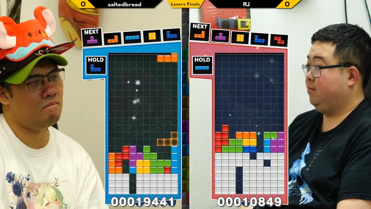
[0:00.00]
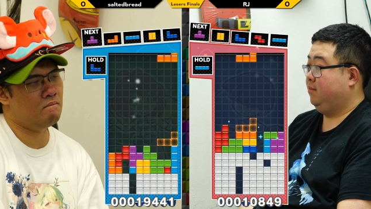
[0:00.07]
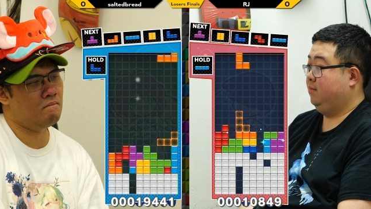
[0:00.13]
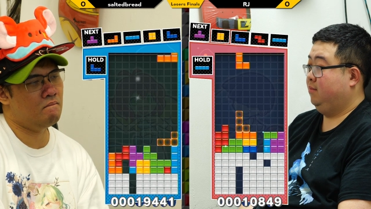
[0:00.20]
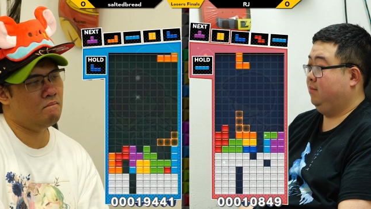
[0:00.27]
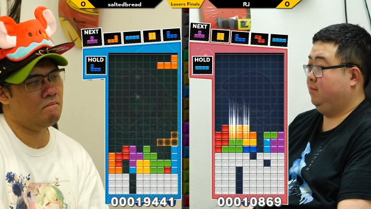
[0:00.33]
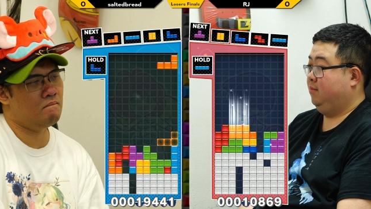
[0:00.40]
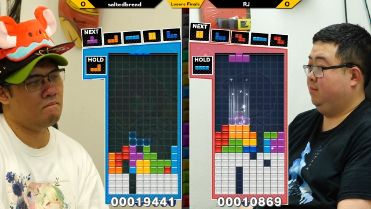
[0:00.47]

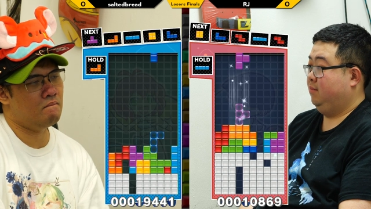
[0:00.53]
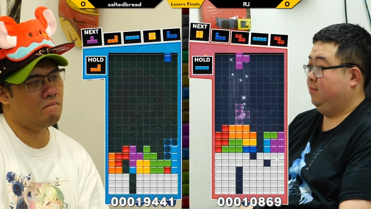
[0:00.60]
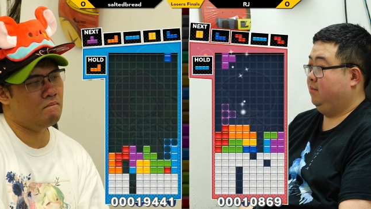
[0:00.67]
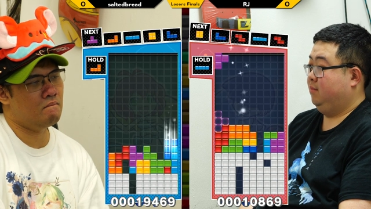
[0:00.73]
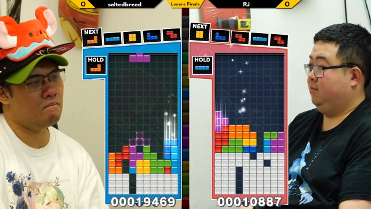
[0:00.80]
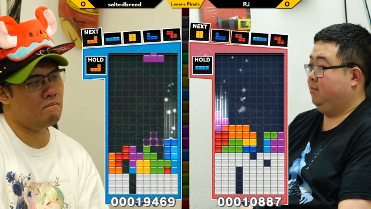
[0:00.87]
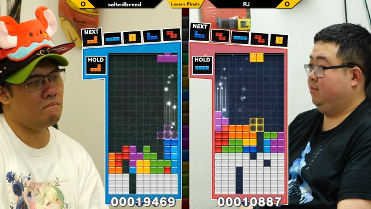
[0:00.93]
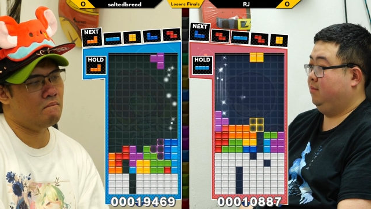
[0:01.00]

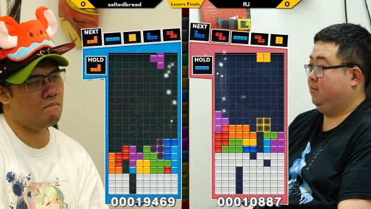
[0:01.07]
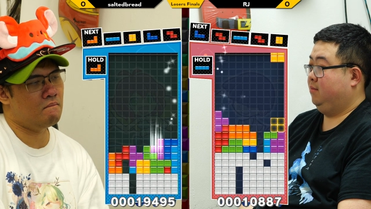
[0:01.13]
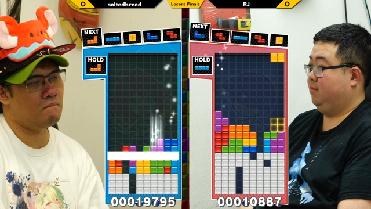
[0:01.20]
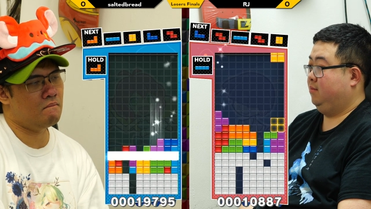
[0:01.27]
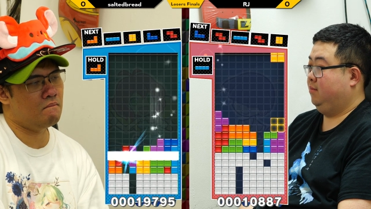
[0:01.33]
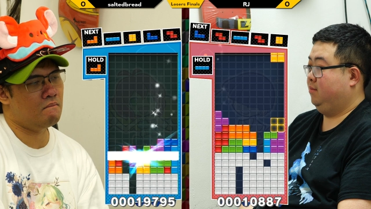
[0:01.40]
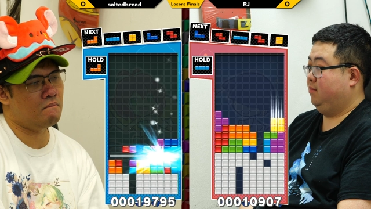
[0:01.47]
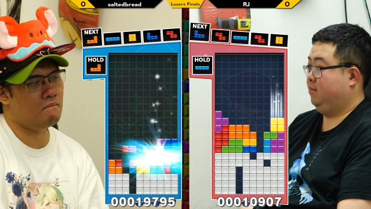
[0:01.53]

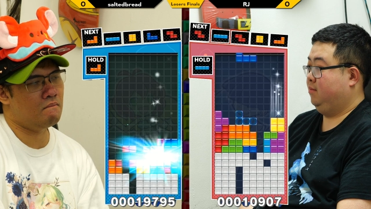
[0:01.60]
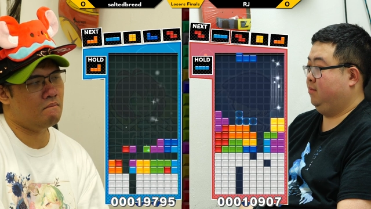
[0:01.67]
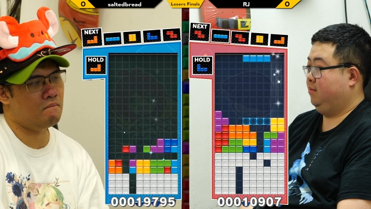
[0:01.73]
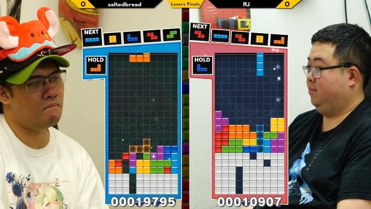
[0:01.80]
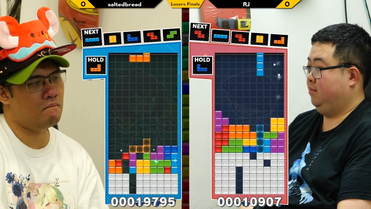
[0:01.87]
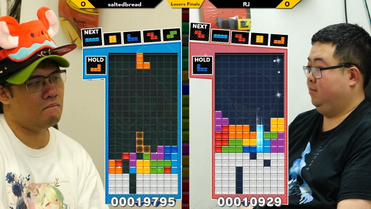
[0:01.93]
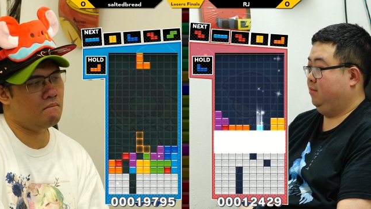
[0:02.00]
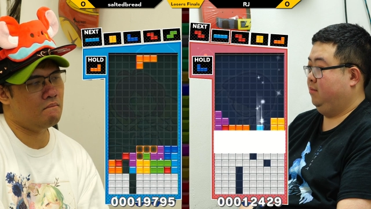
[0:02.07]

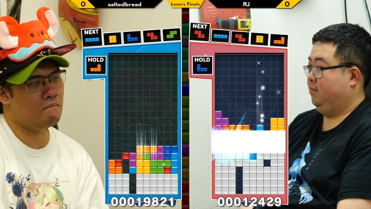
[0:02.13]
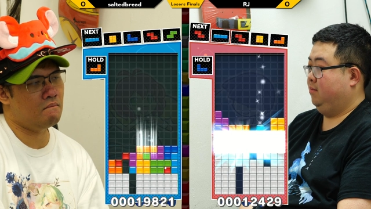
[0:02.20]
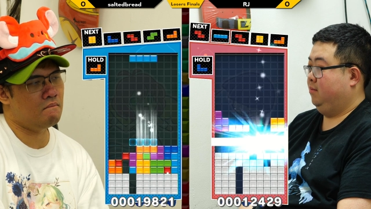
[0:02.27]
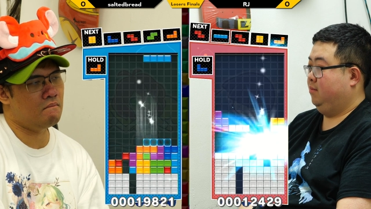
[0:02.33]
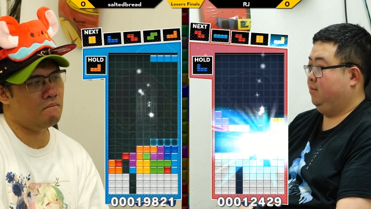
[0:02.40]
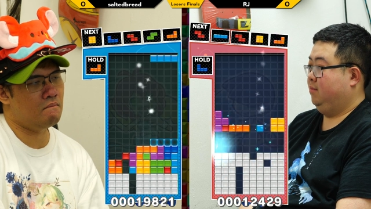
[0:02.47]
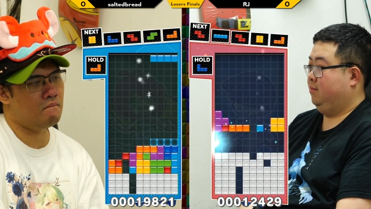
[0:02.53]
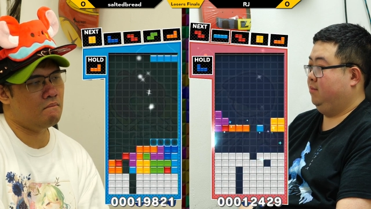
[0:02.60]

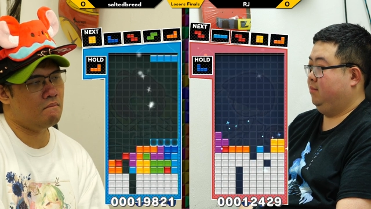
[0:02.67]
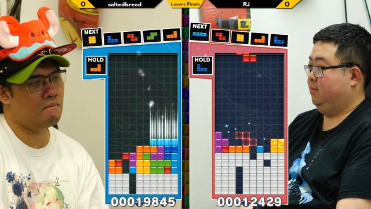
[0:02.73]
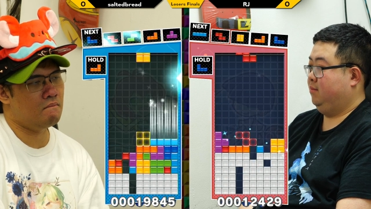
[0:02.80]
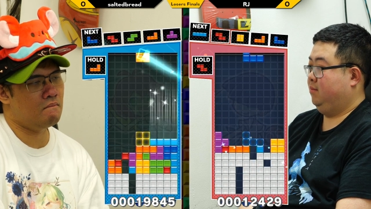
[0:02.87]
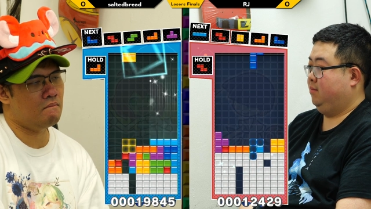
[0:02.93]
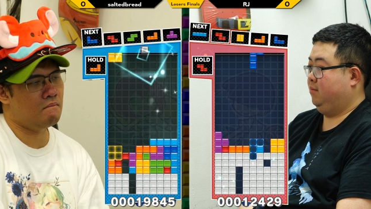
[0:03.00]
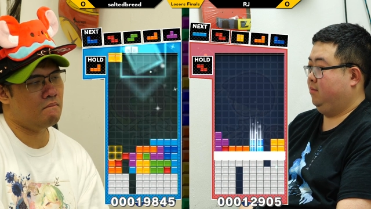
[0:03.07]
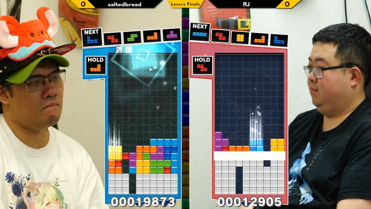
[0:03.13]

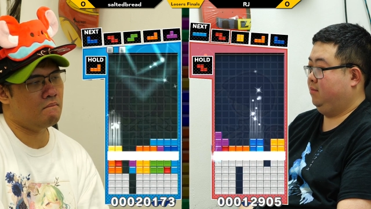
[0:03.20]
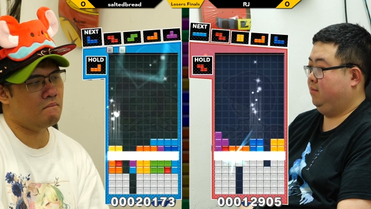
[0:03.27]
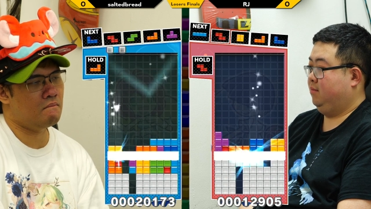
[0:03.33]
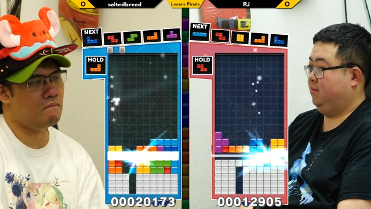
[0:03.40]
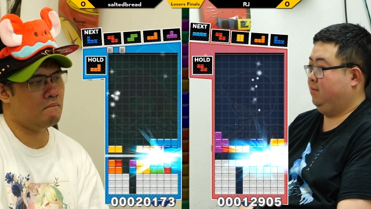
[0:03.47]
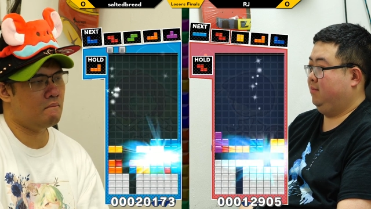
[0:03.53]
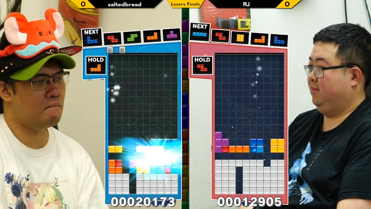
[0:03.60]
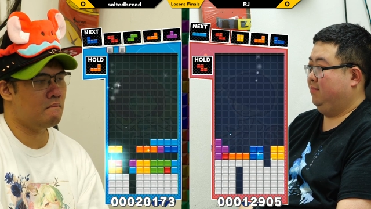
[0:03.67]

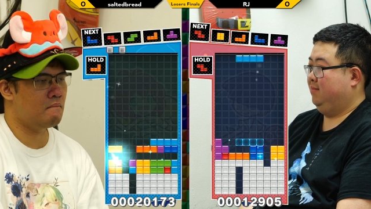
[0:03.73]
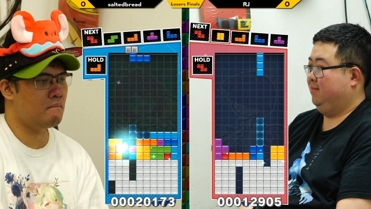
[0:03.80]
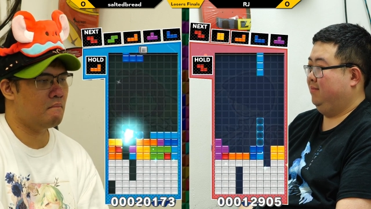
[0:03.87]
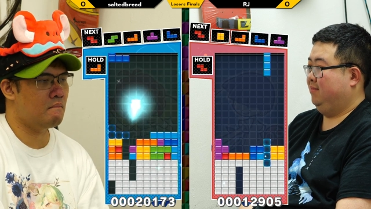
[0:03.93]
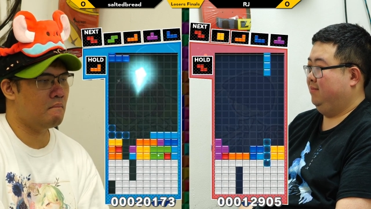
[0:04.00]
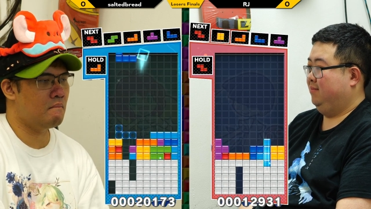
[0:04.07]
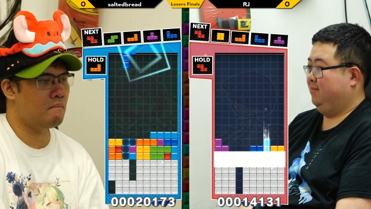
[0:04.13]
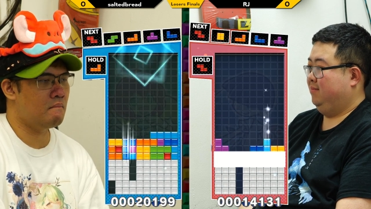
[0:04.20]

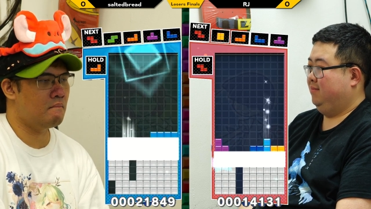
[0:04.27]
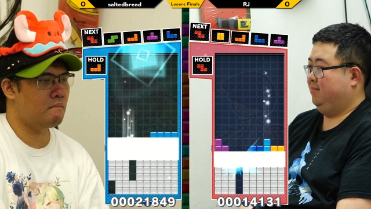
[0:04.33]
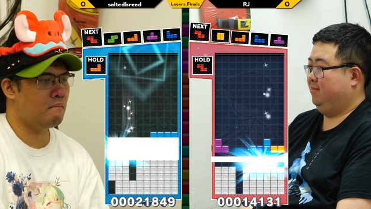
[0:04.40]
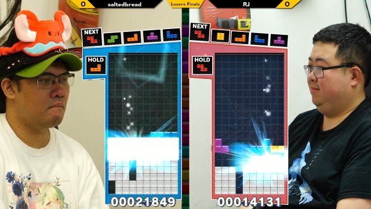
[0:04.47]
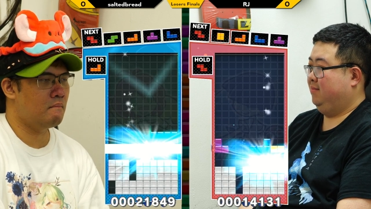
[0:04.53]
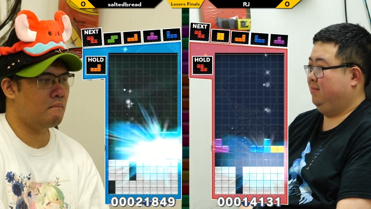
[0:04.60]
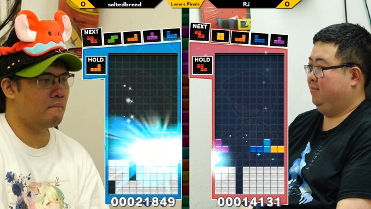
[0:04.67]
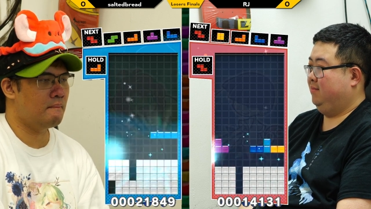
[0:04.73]

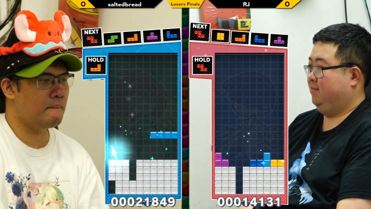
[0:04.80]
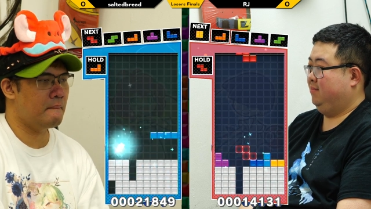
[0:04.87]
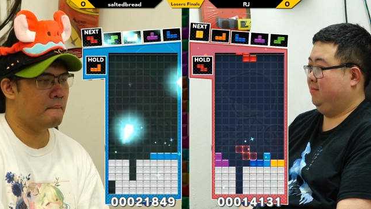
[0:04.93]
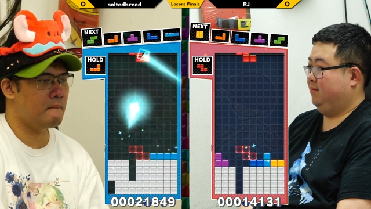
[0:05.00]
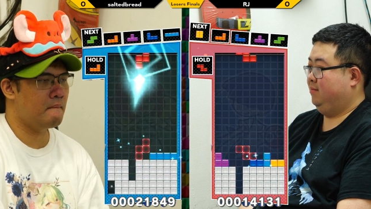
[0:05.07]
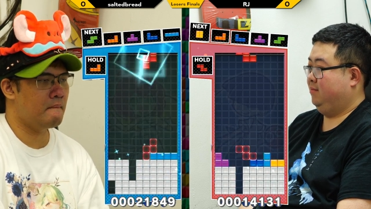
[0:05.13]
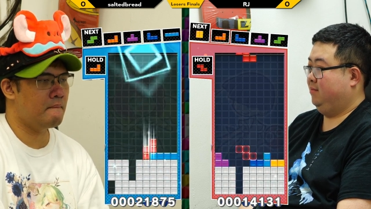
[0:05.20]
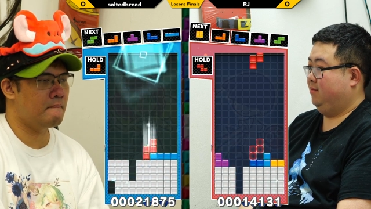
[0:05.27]

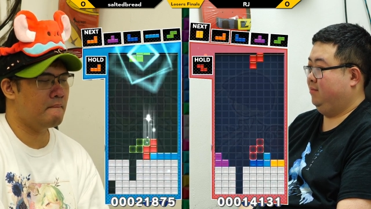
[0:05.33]
Nobody speaks.